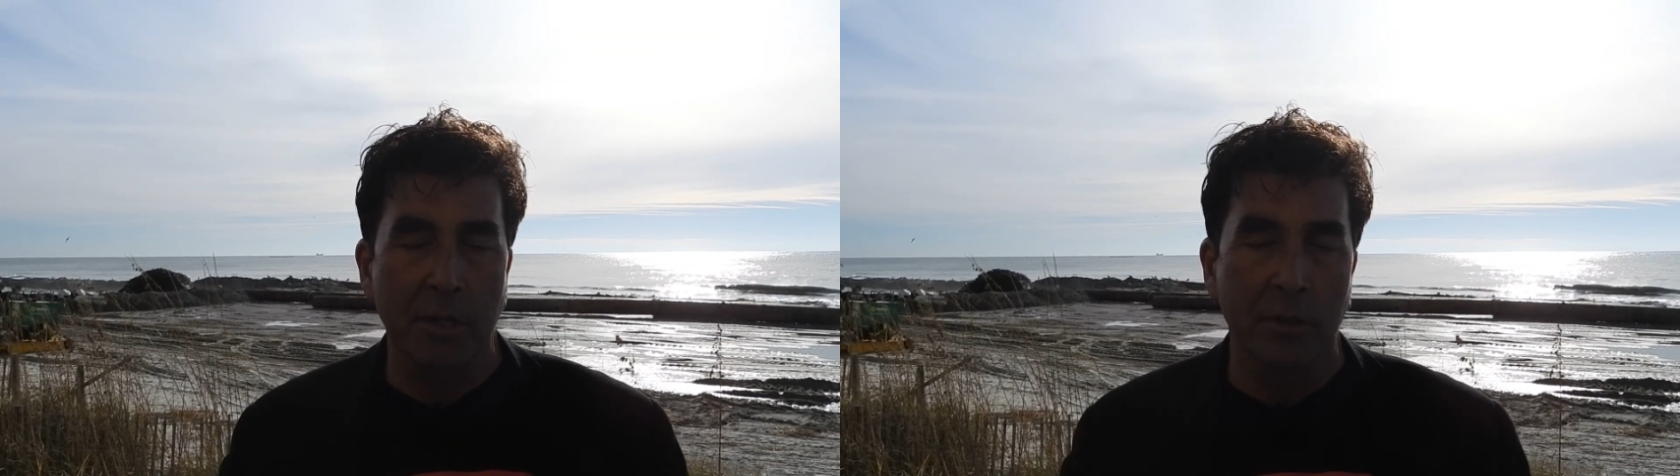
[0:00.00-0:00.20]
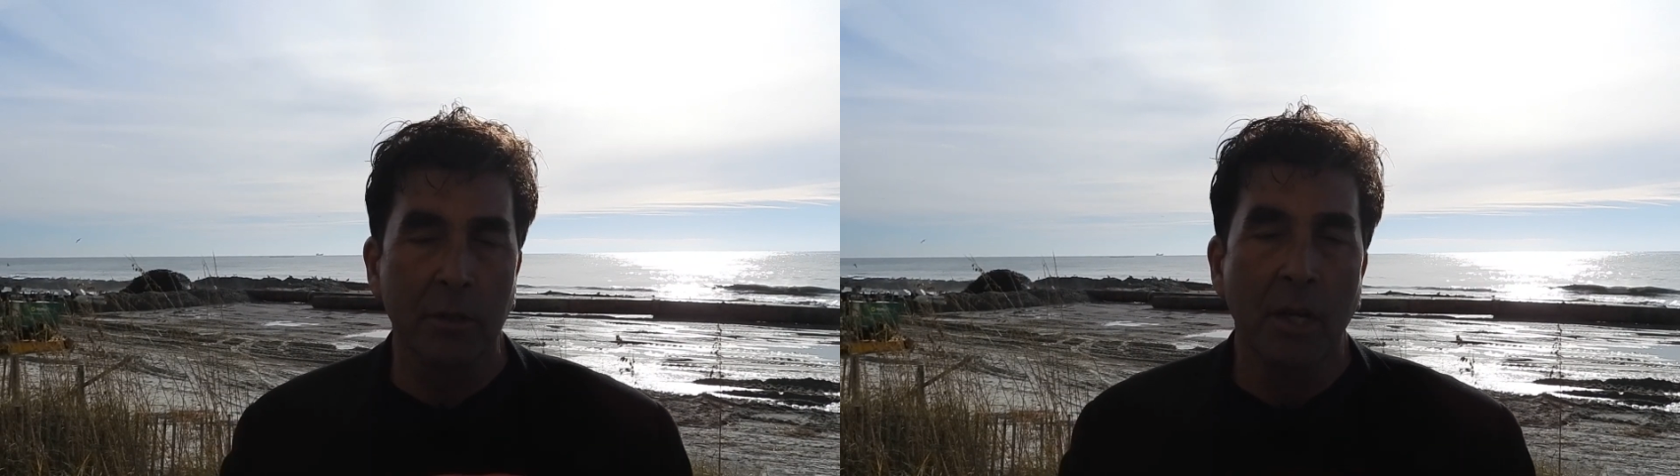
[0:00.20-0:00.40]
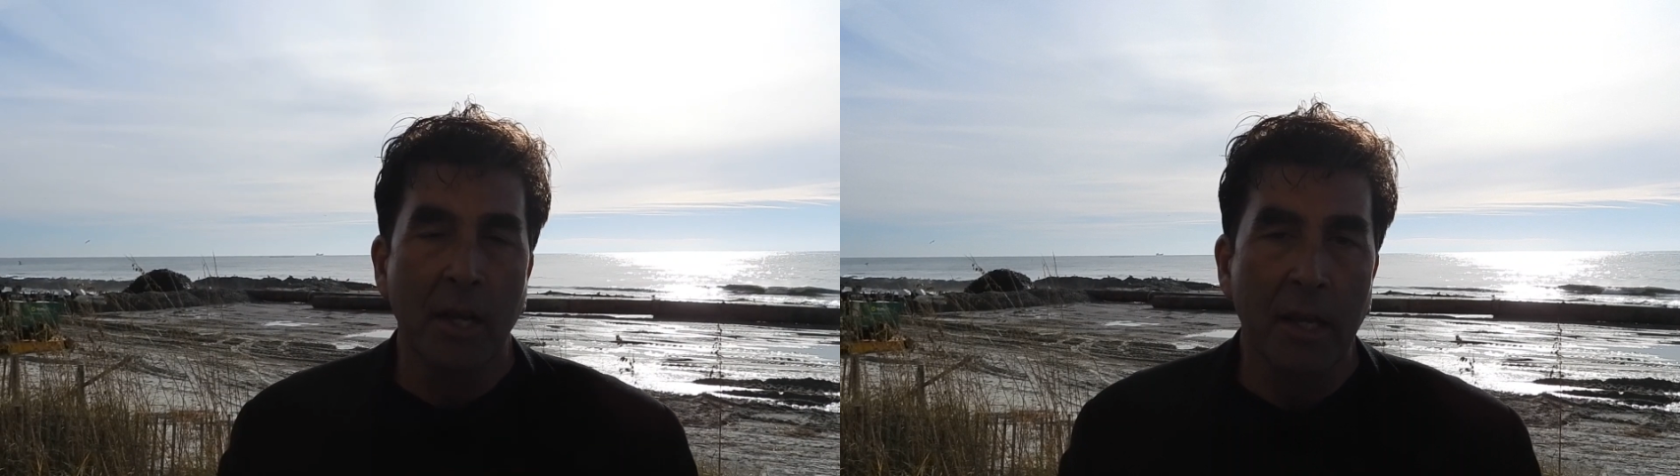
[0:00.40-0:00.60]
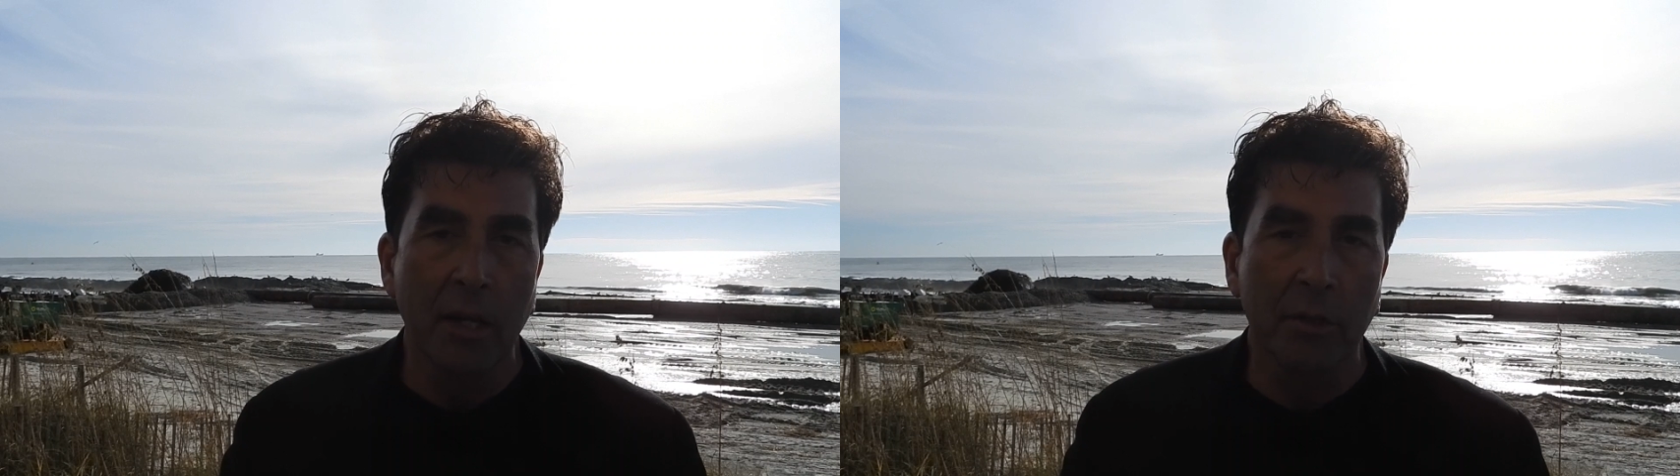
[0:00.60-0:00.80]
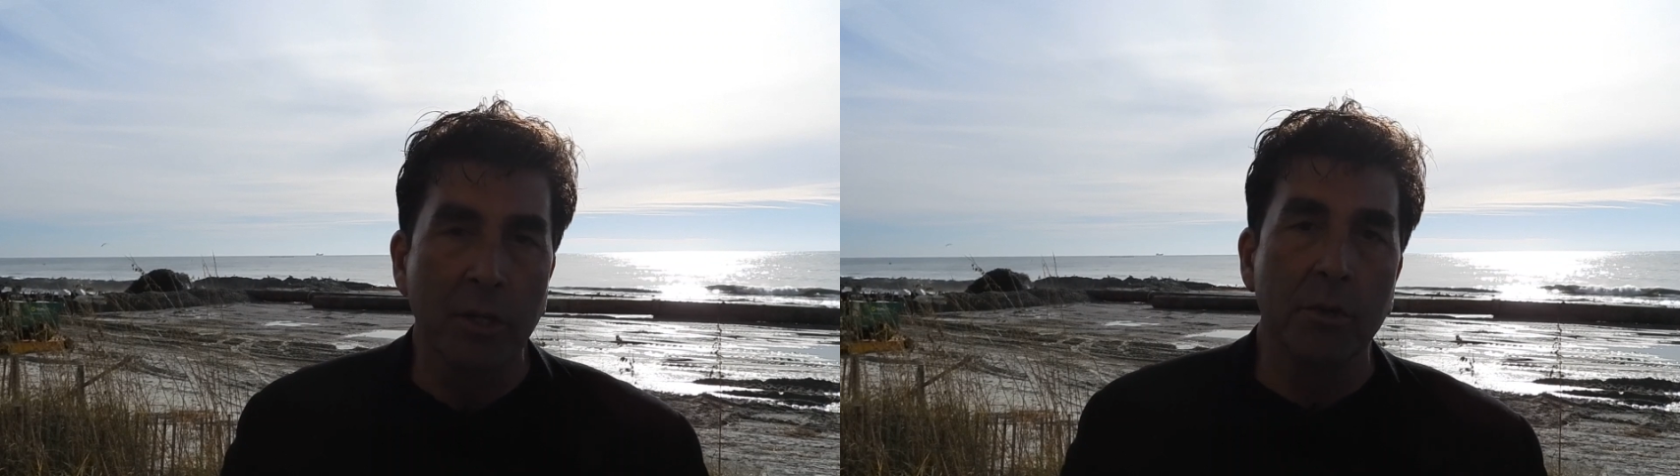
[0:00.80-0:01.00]
He'll,
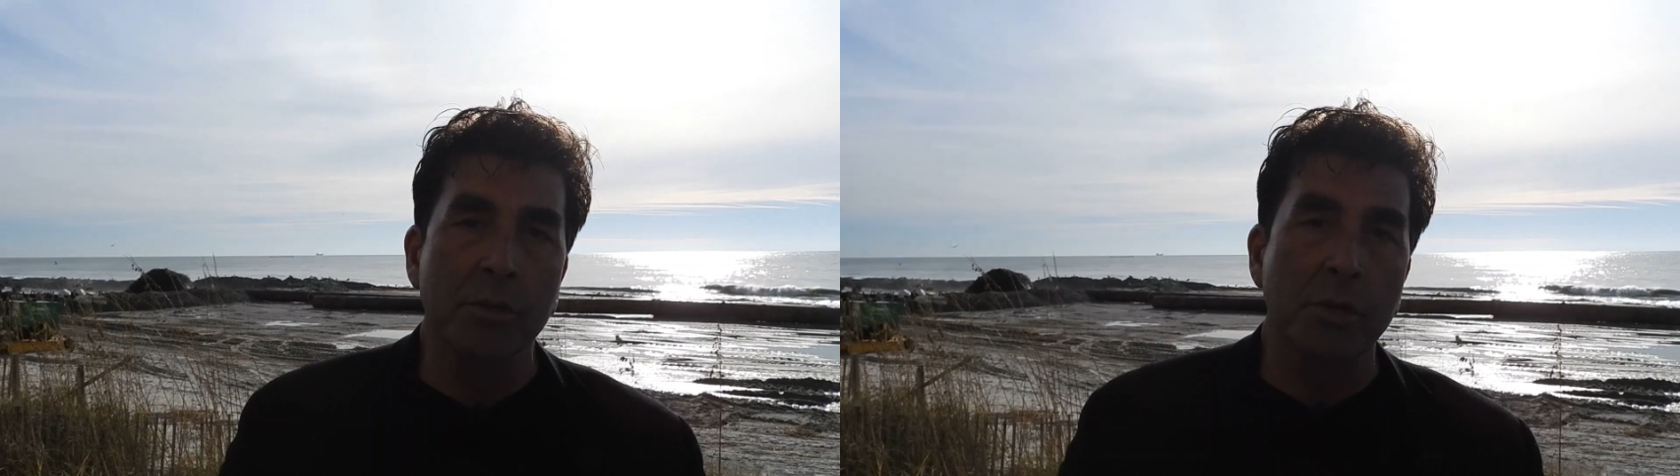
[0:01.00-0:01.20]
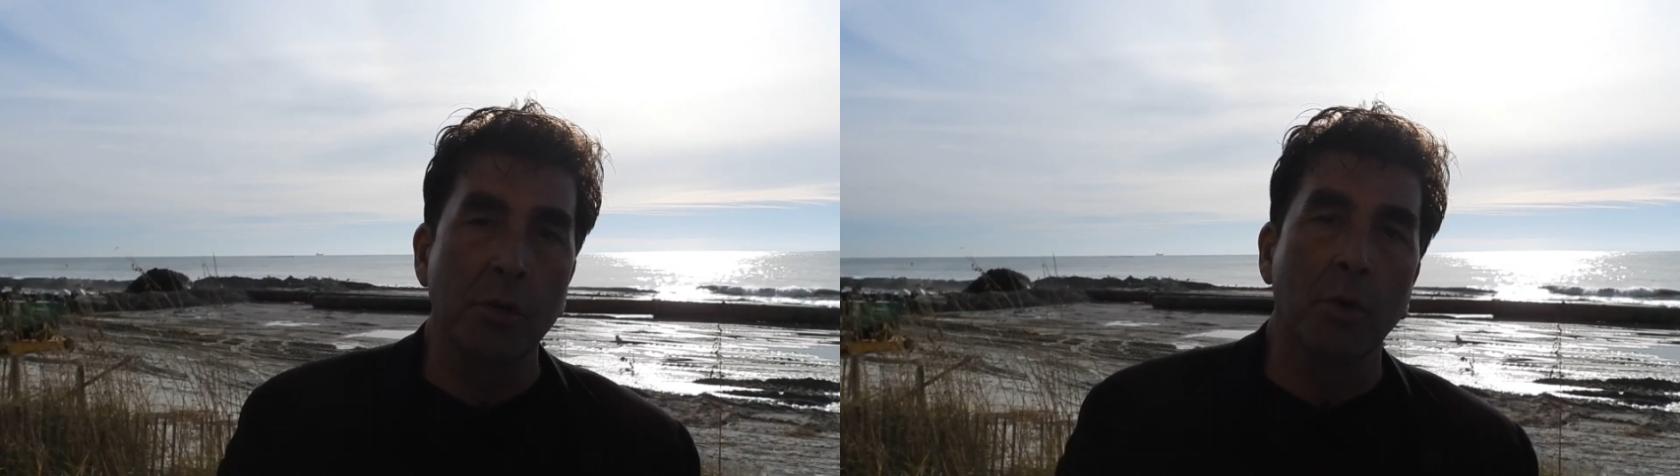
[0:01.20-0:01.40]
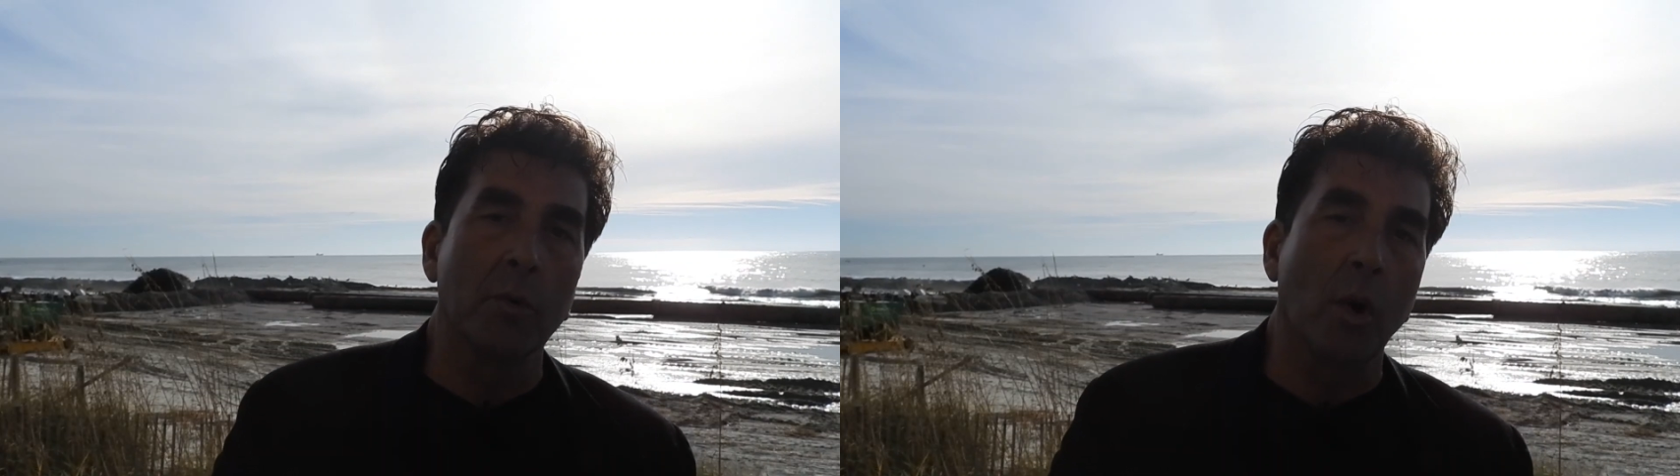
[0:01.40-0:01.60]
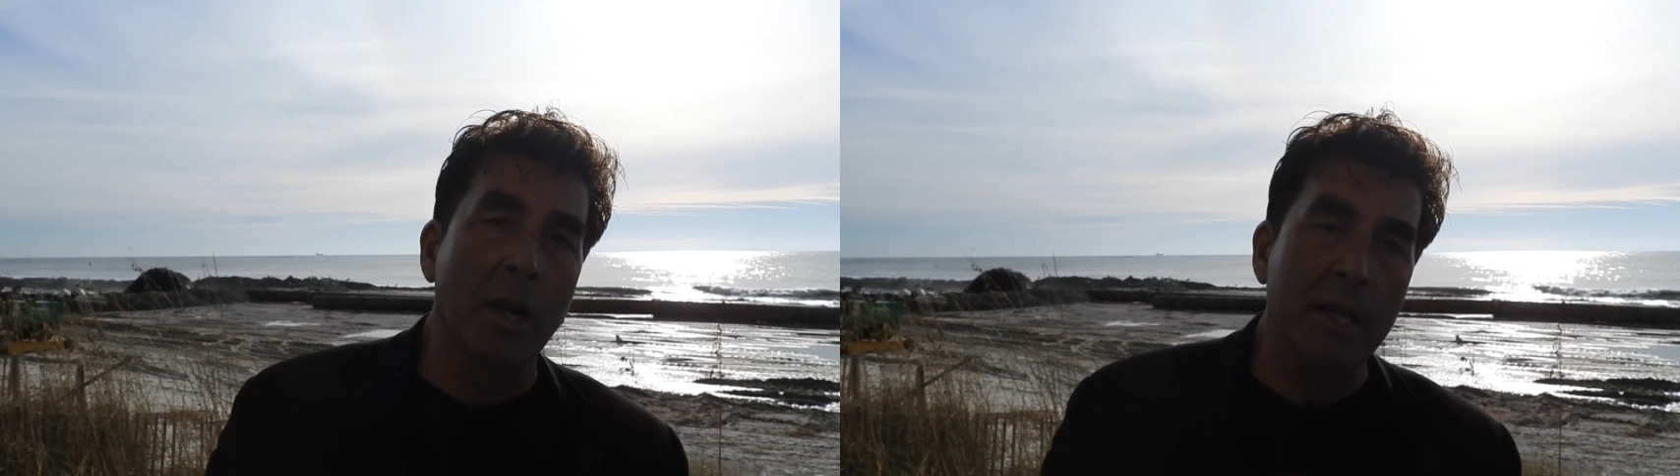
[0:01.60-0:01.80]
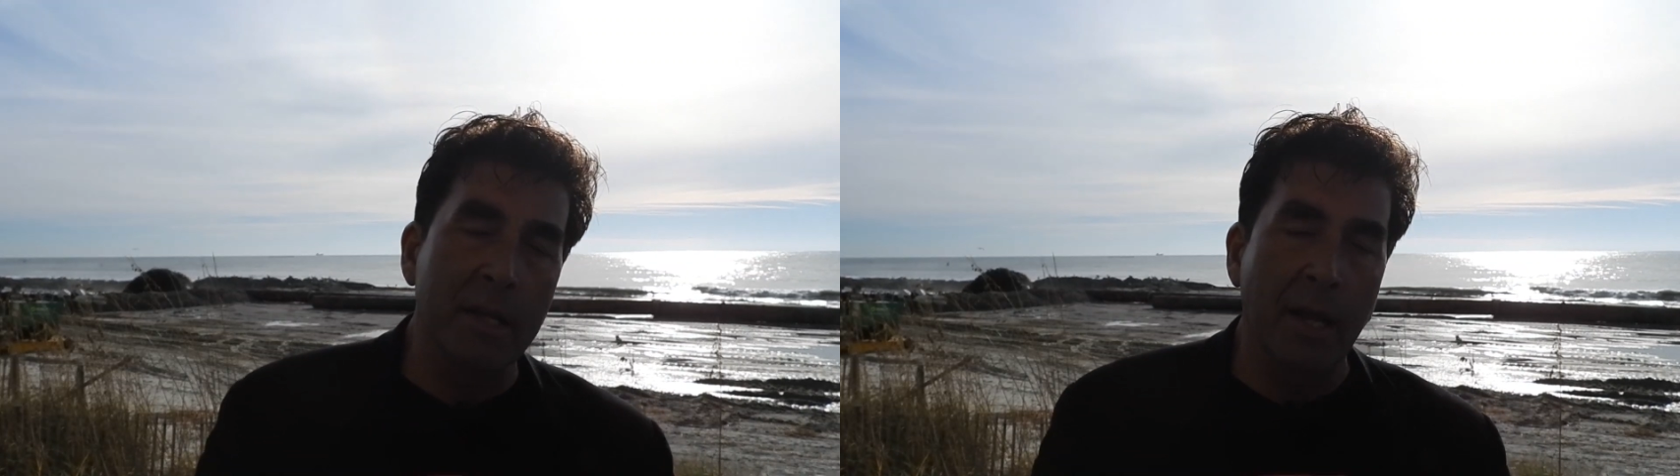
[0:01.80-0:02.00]
he'll use who and
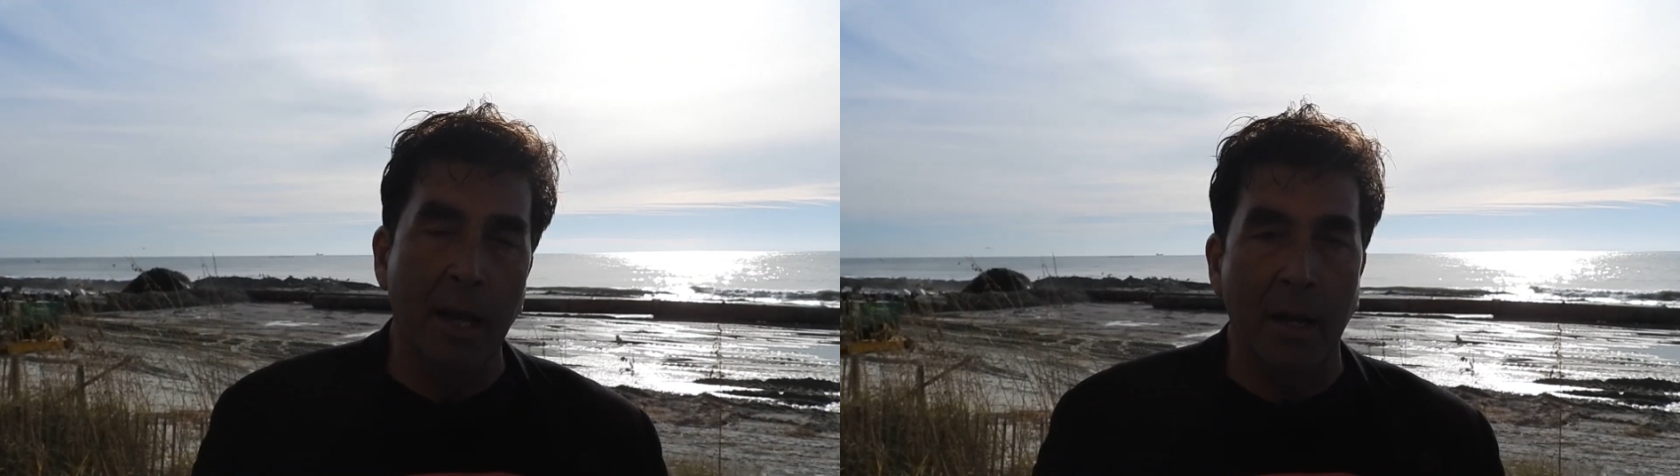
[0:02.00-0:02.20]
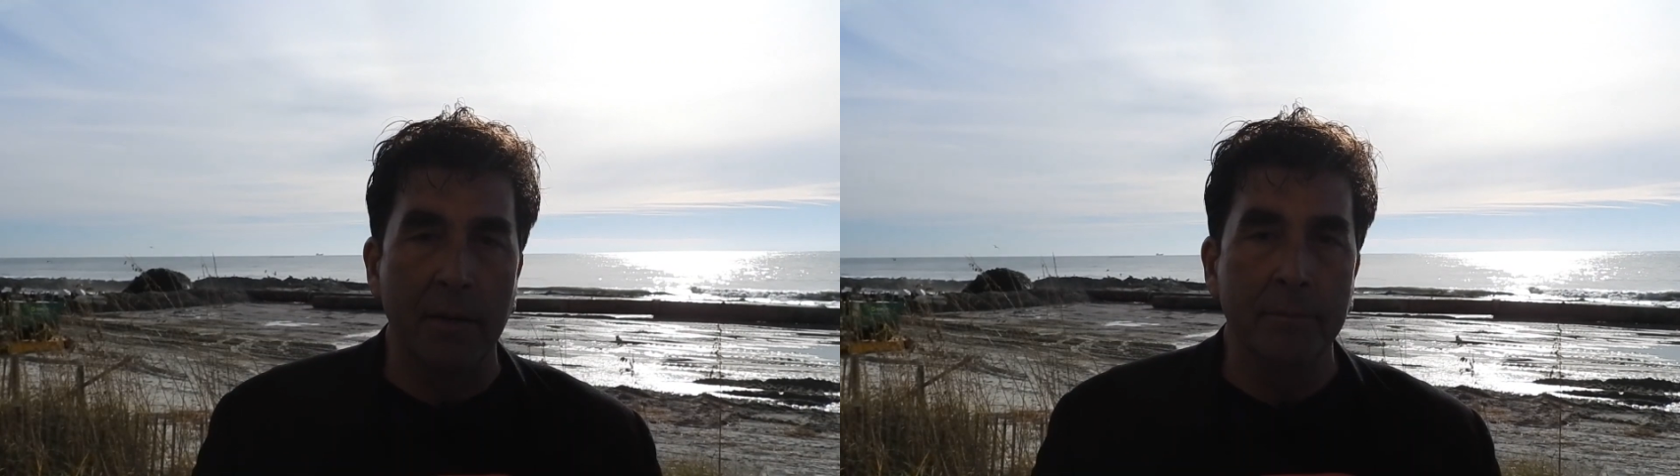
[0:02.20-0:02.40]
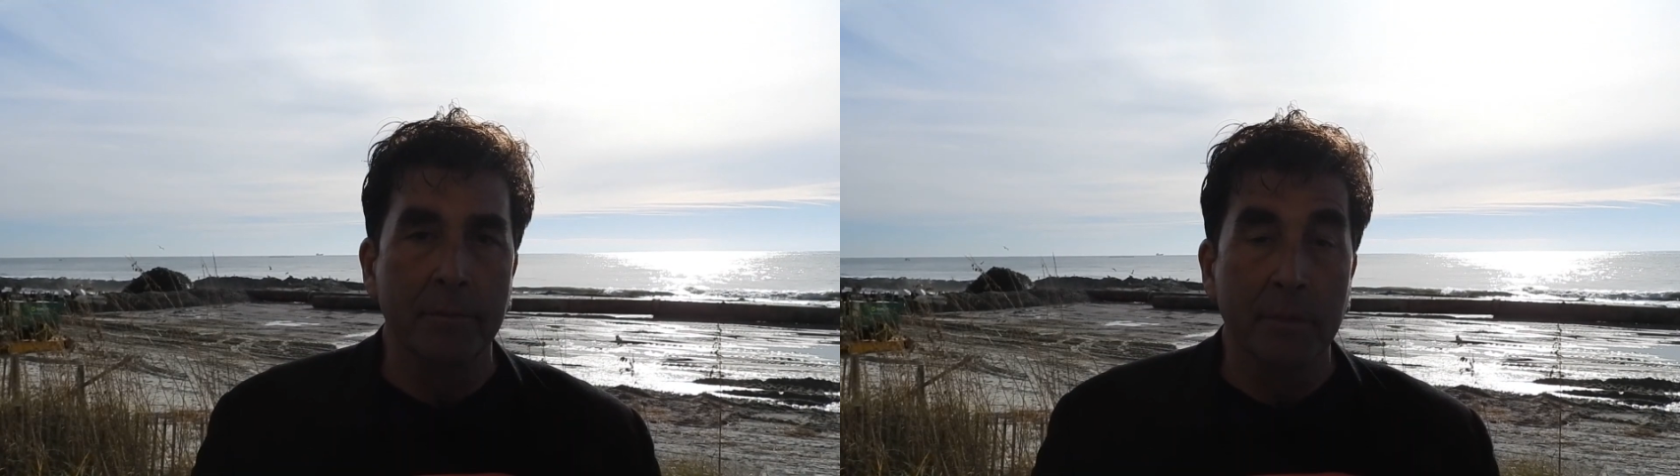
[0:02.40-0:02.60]
what he can.